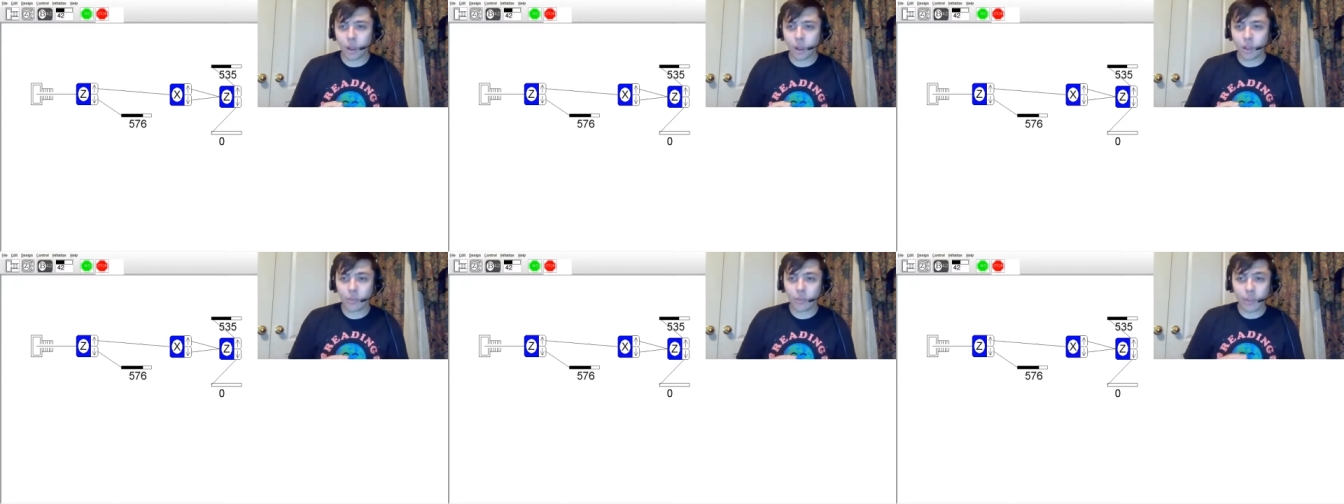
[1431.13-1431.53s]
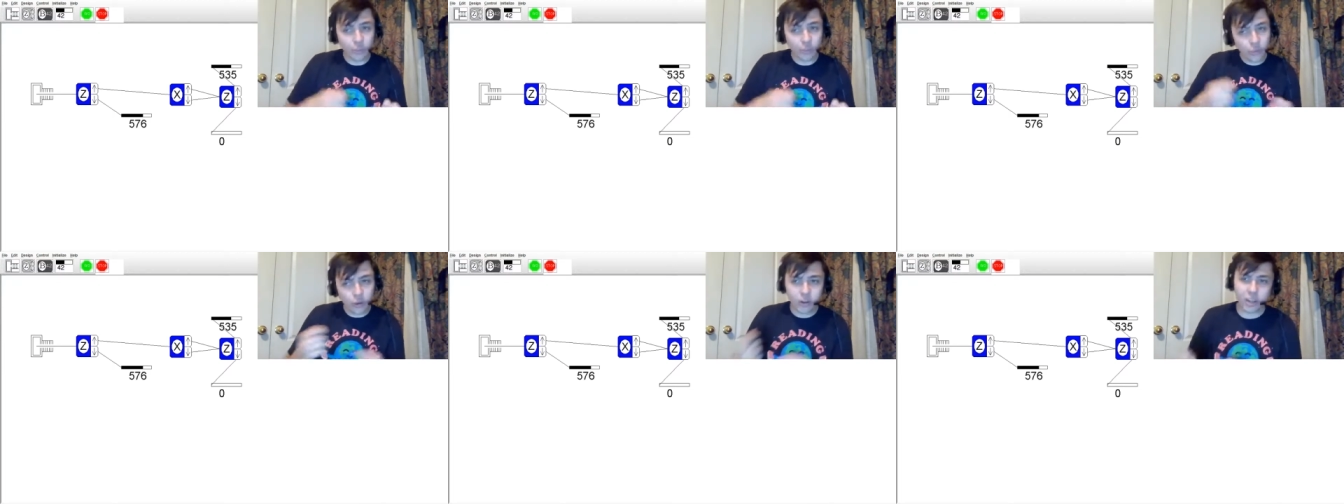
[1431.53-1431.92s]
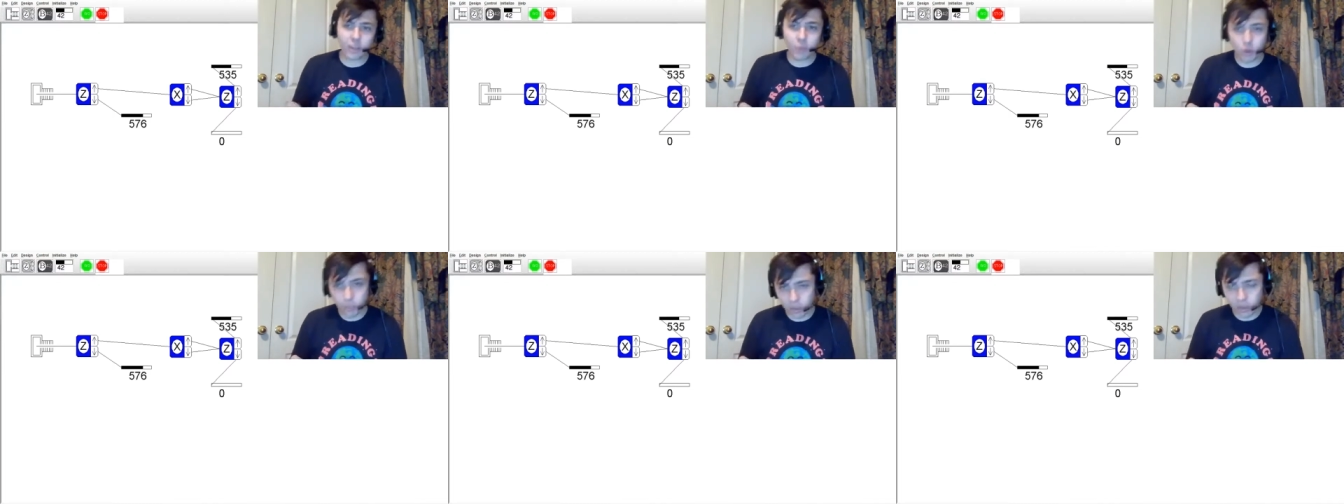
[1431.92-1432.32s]
The third
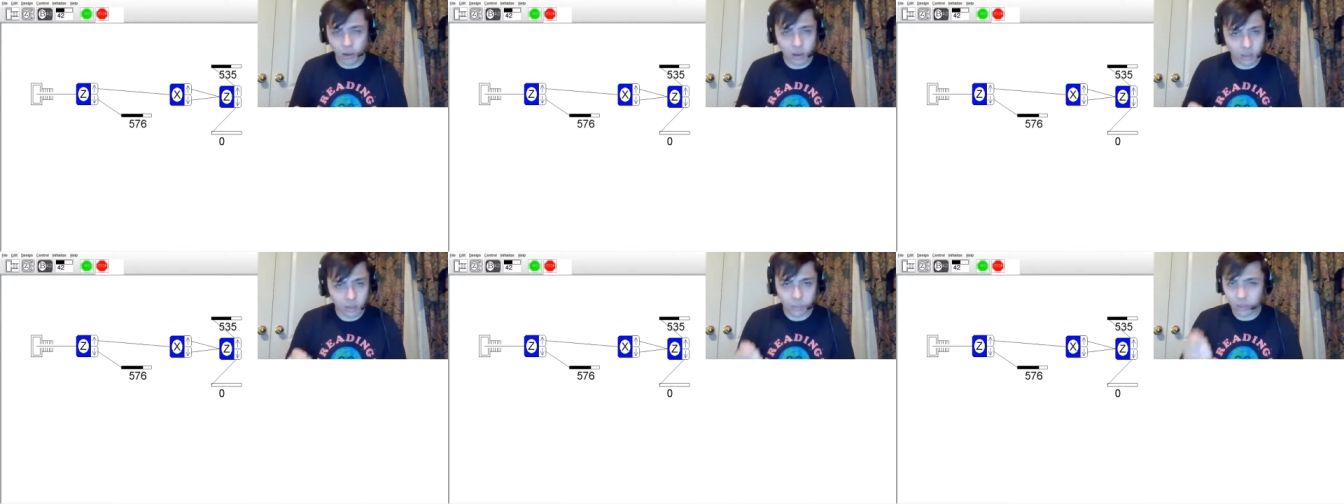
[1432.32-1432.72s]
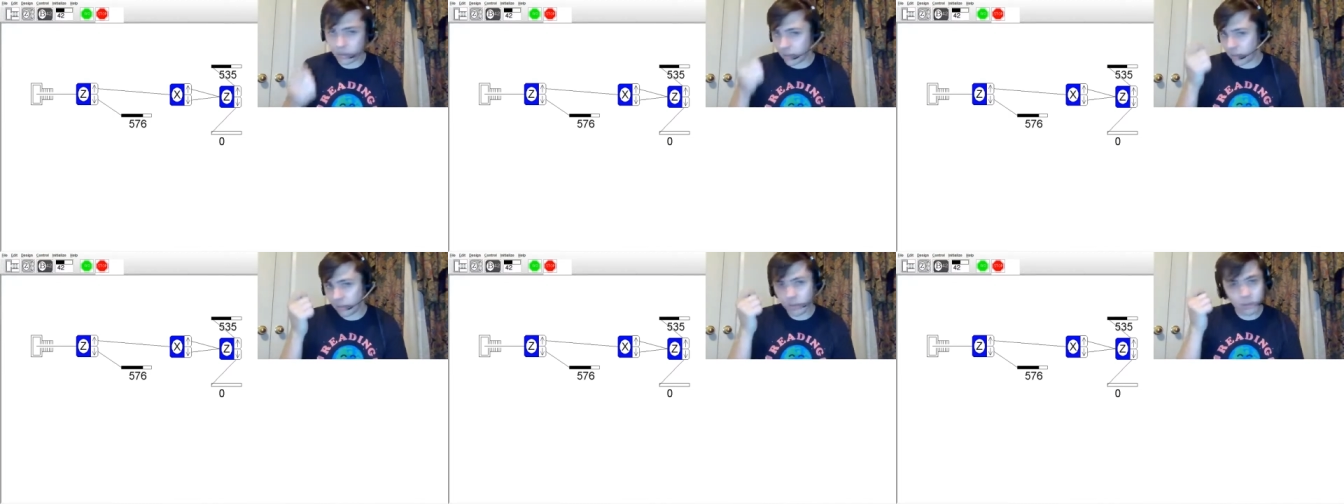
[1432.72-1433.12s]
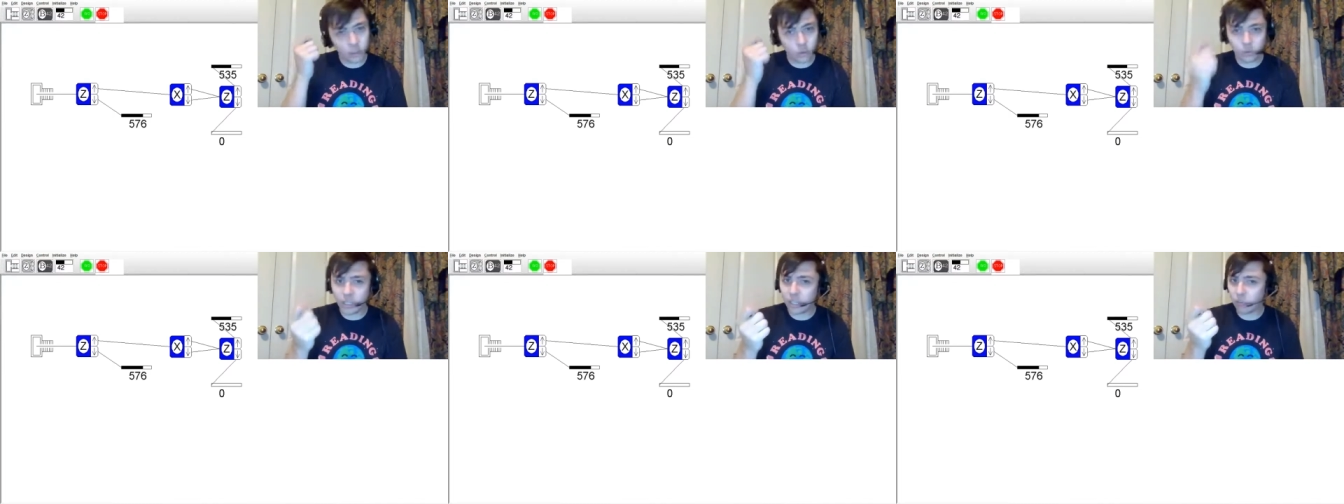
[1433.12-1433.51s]
experiment saw something
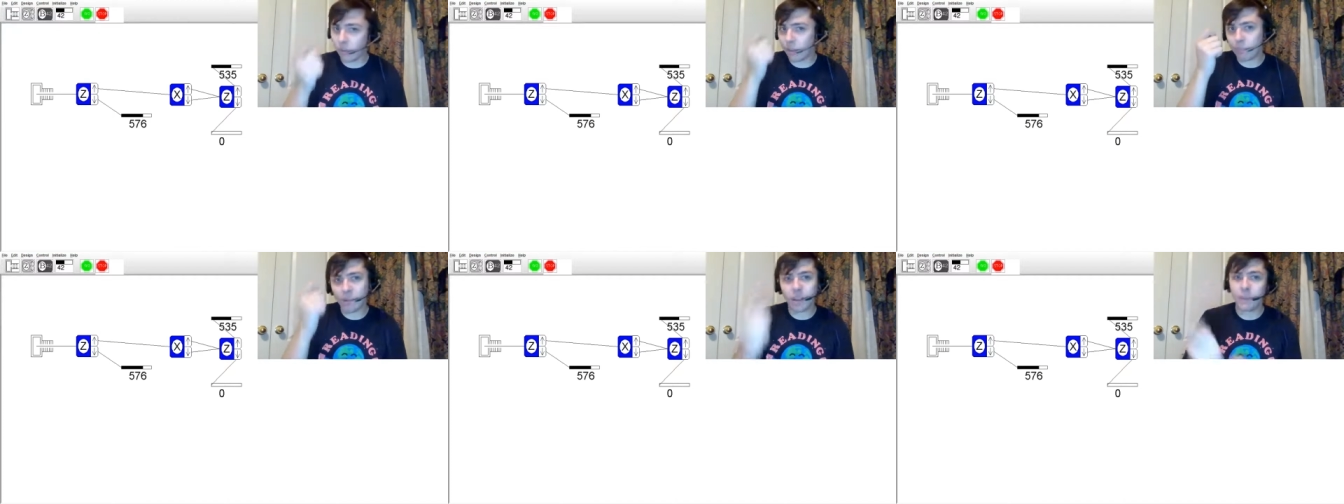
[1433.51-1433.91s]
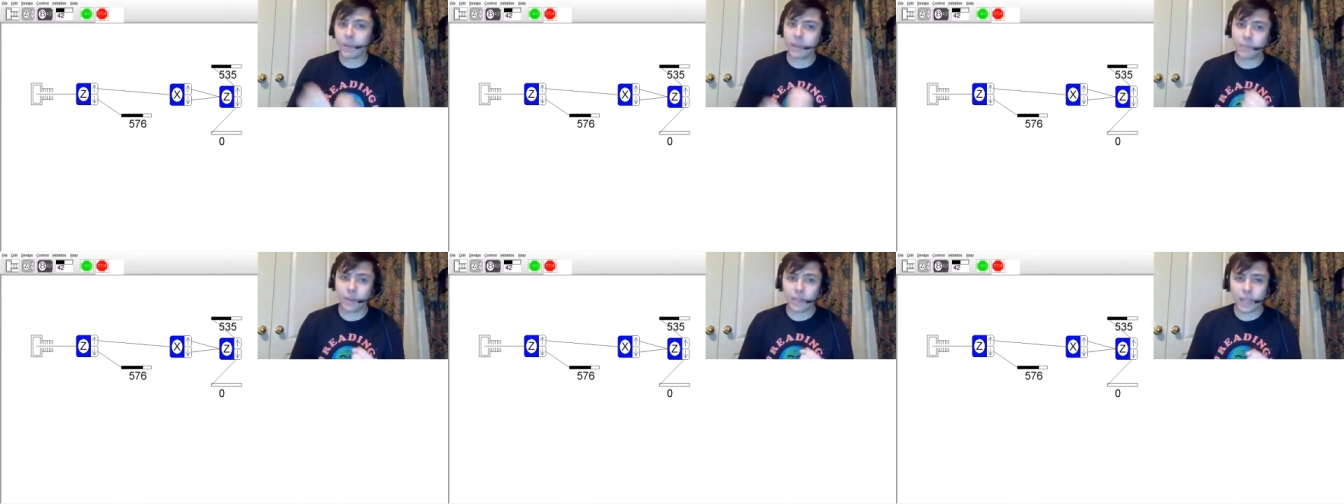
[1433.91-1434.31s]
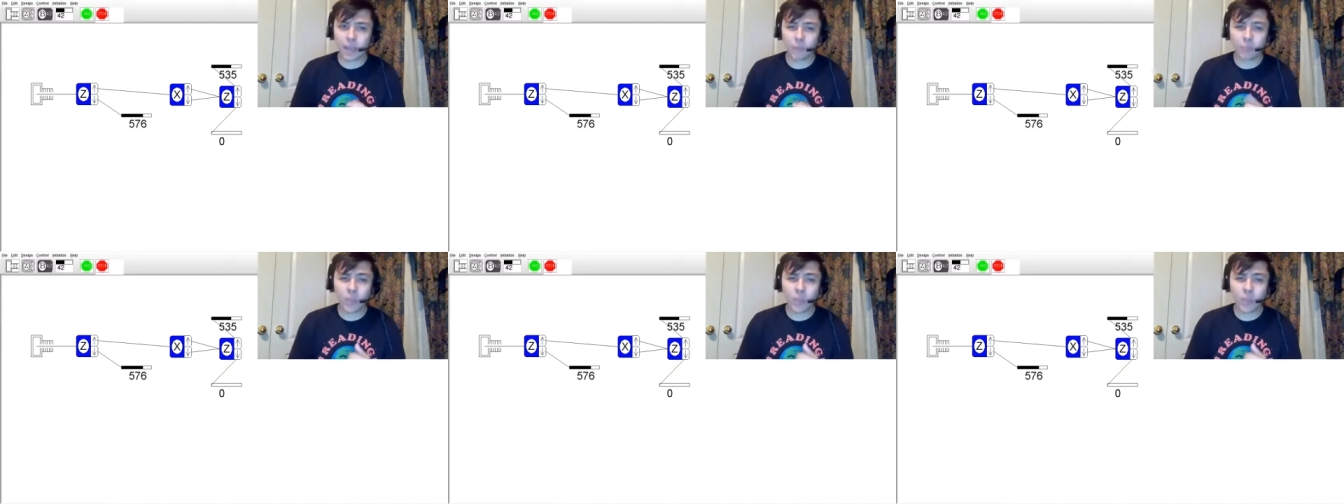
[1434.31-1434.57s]
unique with spin up and spin down